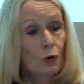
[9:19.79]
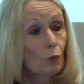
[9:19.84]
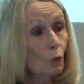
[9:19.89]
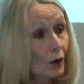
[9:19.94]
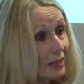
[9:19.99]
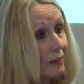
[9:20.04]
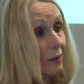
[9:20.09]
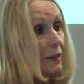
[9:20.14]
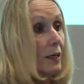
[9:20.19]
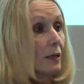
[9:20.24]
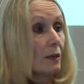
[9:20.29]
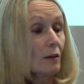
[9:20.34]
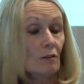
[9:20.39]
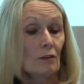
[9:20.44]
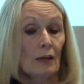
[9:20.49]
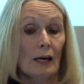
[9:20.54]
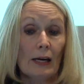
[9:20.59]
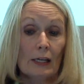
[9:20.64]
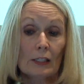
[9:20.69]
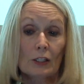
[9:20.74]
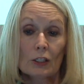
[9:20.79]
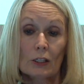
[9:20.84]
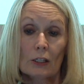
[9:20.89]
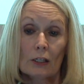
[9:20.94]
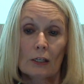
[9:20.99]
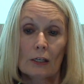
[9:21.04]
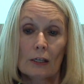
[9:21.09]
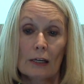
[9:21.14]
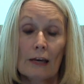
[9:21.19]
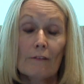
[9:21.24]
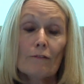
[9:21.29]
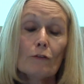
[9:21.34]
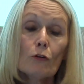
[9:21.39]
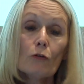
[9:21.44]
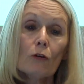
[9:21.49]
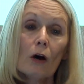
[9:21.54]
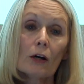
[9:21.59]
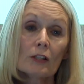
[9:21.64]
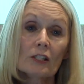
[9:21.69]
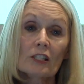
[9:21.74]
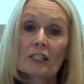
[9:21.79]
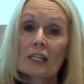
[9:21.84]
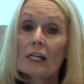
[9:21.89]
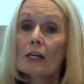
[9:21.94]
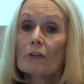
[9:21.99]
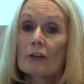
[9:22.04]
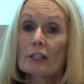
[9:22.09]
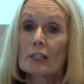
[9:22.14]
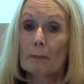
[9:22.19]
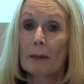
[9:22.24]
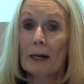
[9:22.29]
We think that if you are serious